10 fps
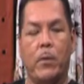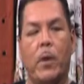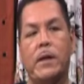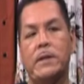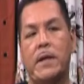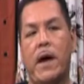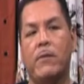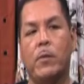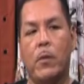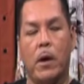I wanted mm-hmm. to
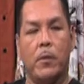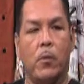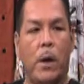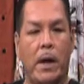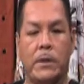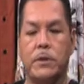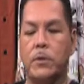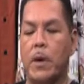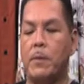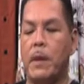have a broad range, mm-hmm.
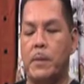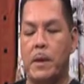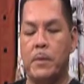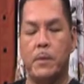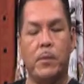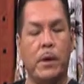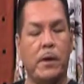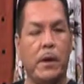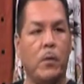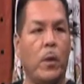so I mm-hmm. may be able to
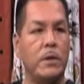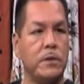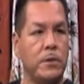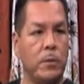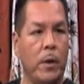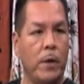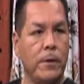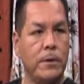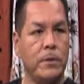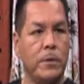bring like Western wear
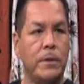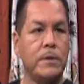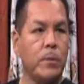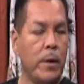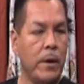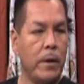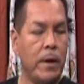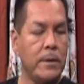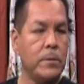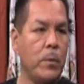into it as mm-hmm. well,
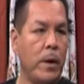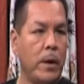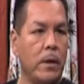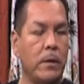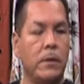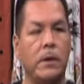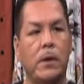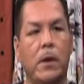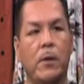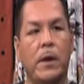mm-hmm. as well, you
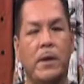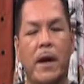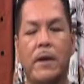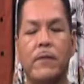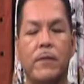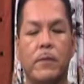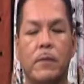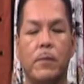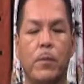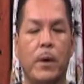know, and kind of
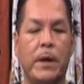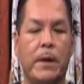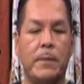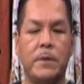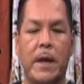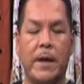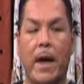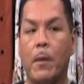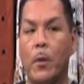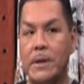bring it up to that
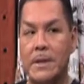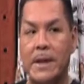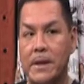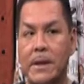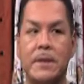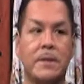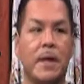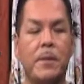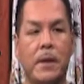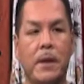cowboys and Indians
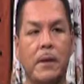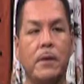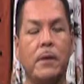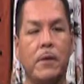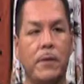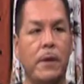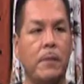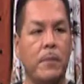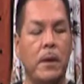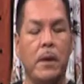type thing, mm-hmm. you know,
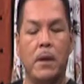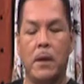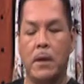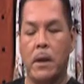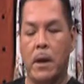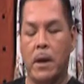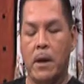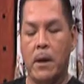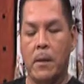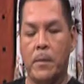theme.
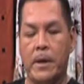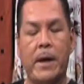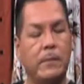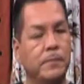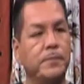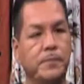Uh, but yeah.